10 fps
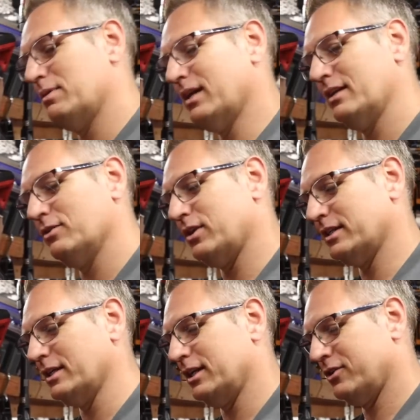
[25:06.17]
but I do
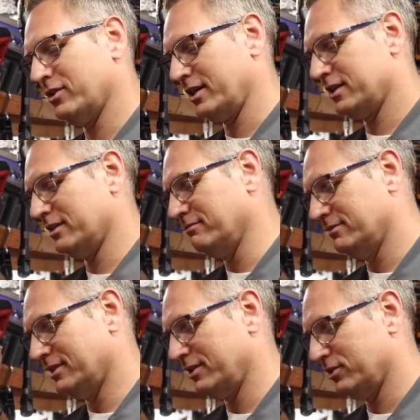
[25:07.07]
like yellow. I got a
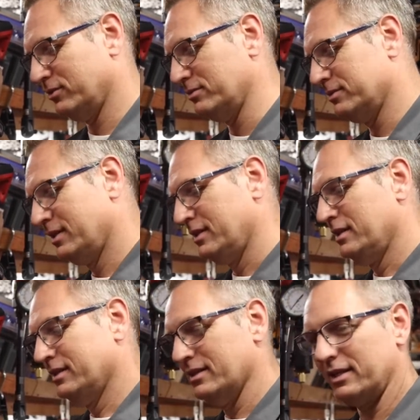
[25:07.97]
yellow.
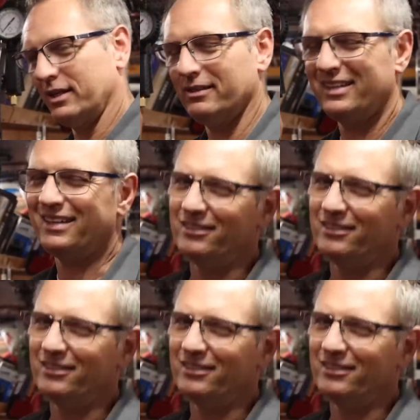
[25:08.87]
I got it. I